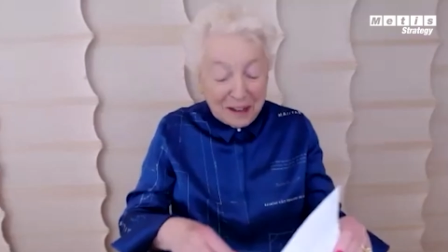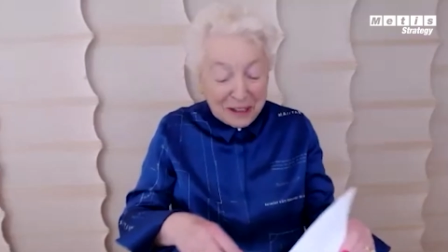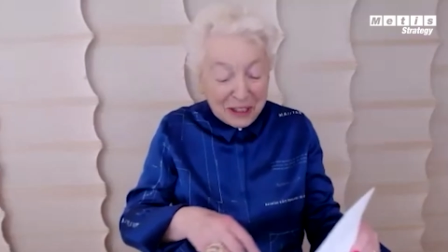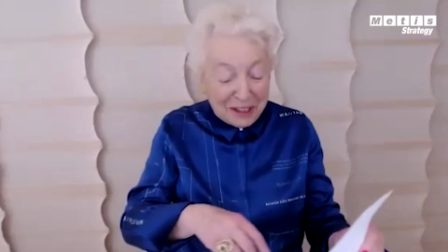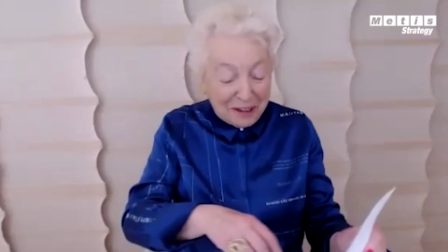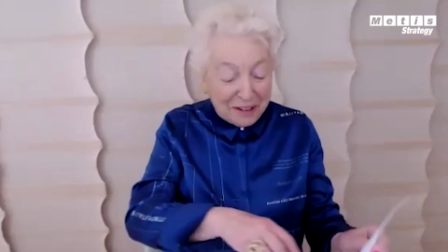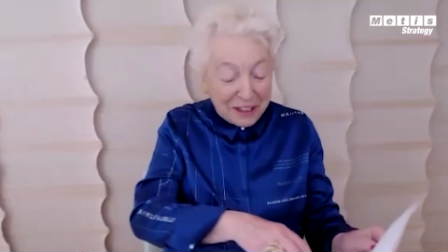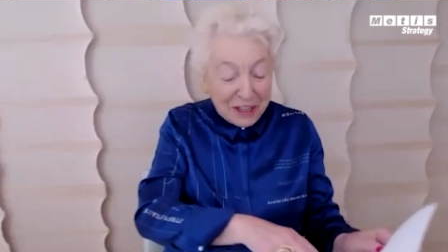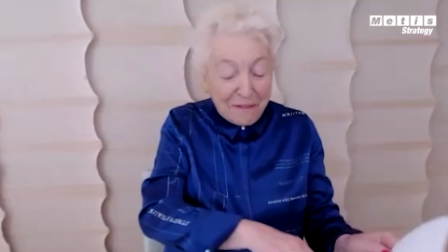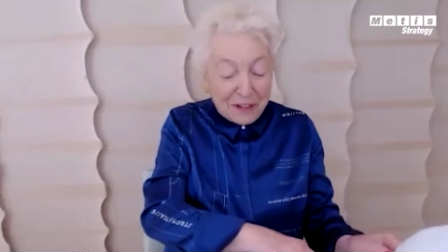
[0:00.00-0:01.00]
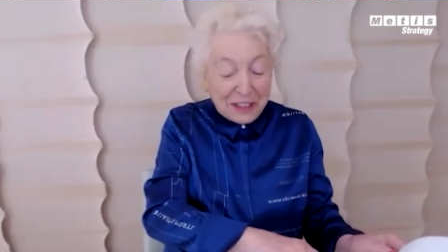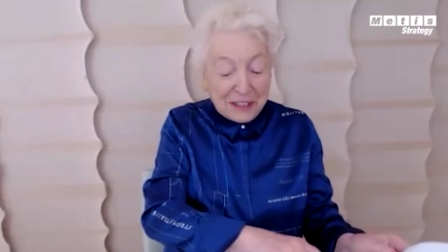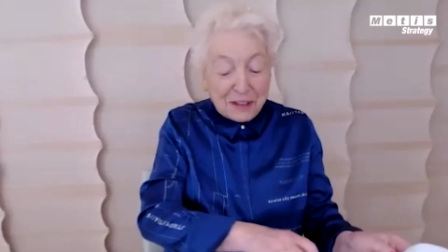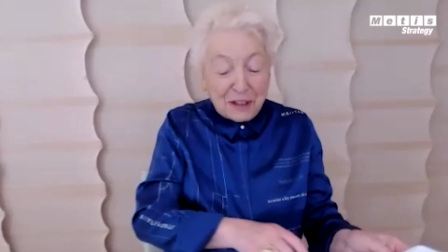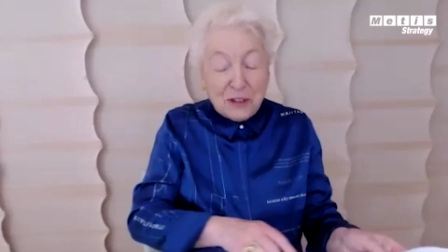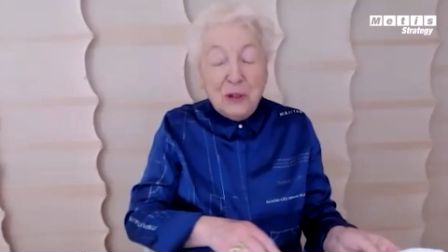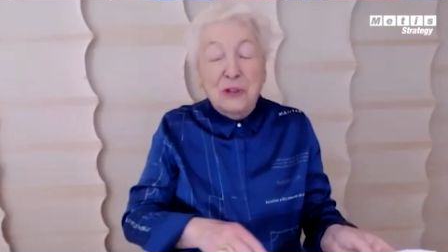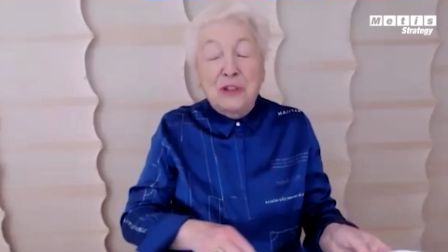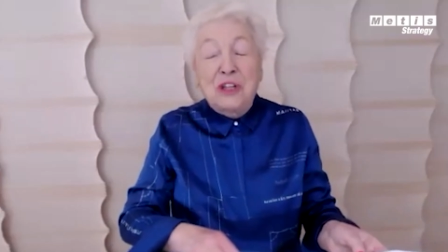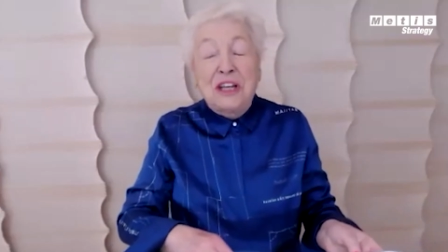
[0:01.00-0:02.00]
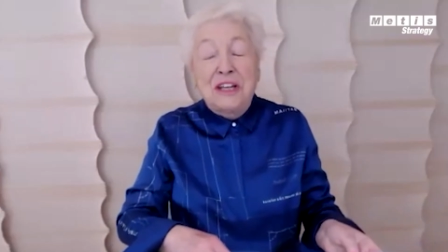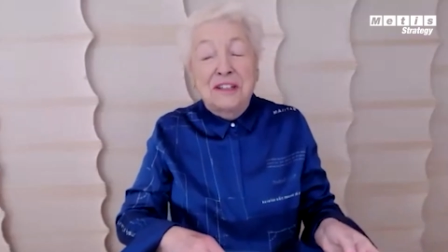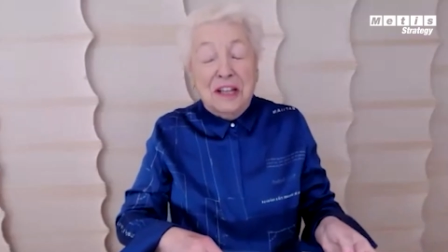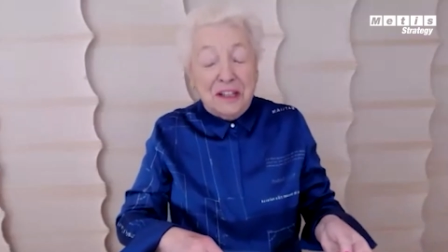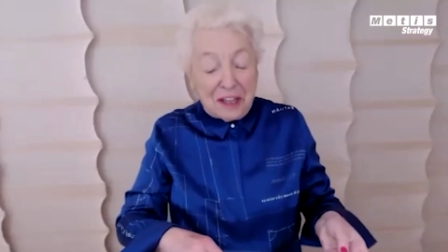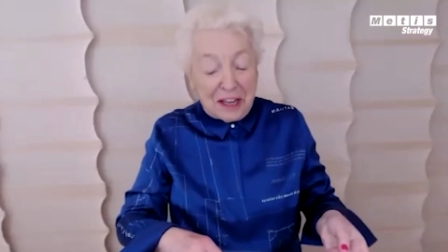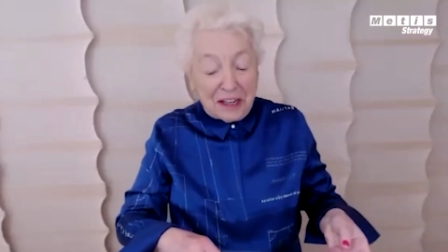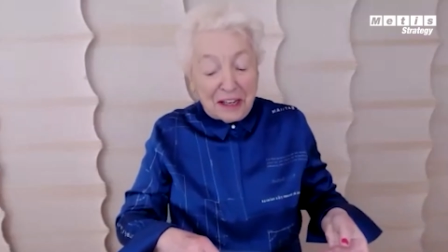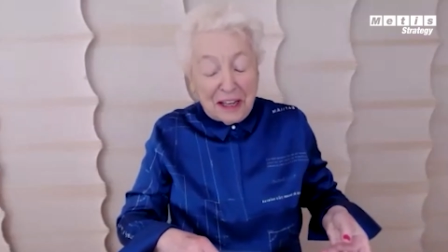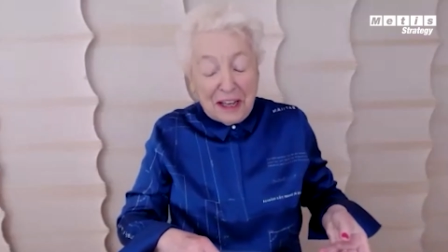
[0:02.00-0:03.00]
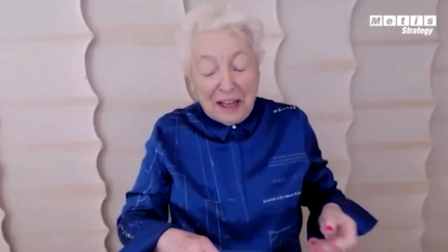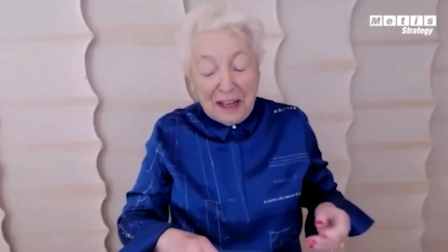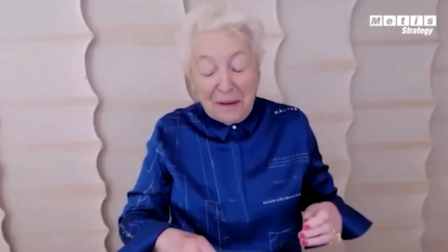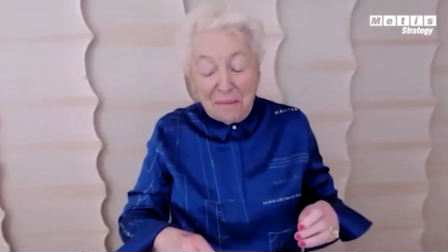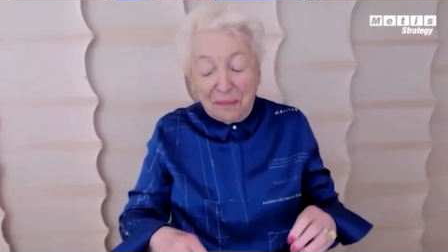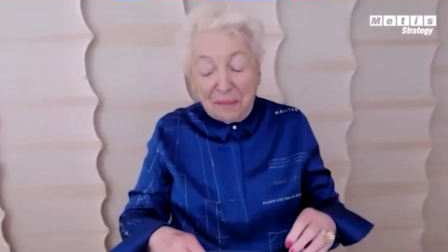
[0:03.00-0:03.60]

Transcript: longe- longevity is, is, good genes, I think. Um,